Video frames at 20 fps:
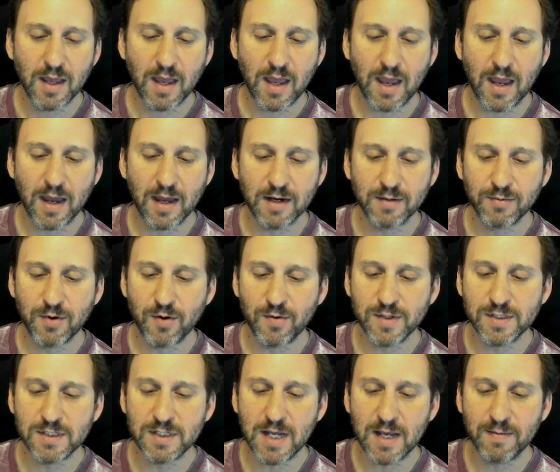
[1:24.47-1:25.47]
and I'm
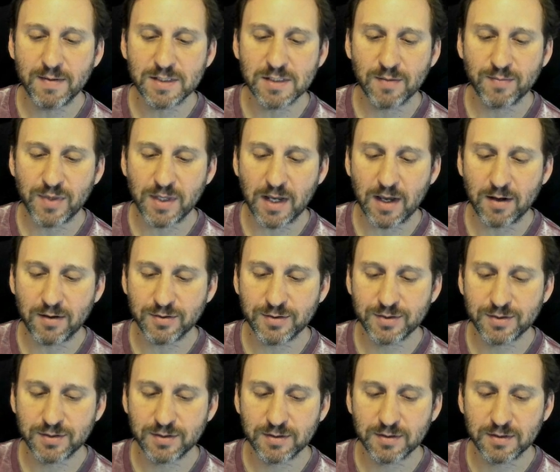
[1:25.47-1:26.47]
going to name it something
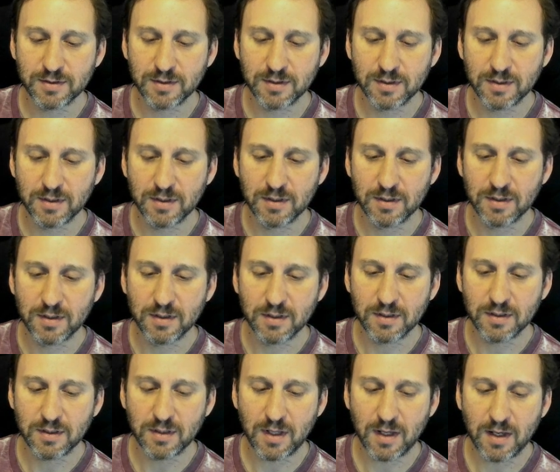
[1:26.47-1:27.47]
else.
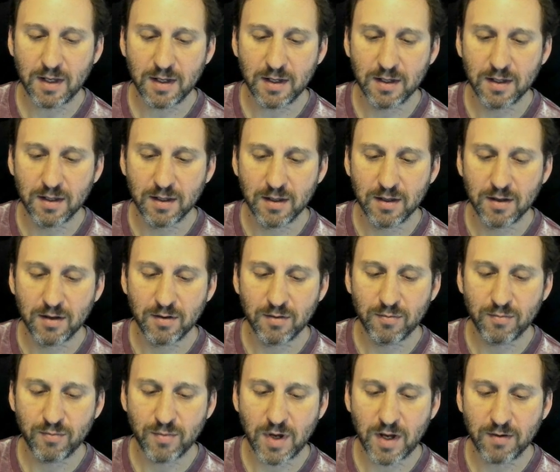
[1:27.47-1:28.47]
Like
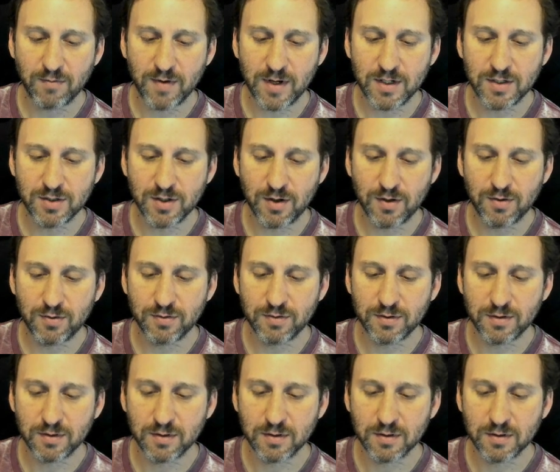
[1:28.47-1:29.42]
my ringtone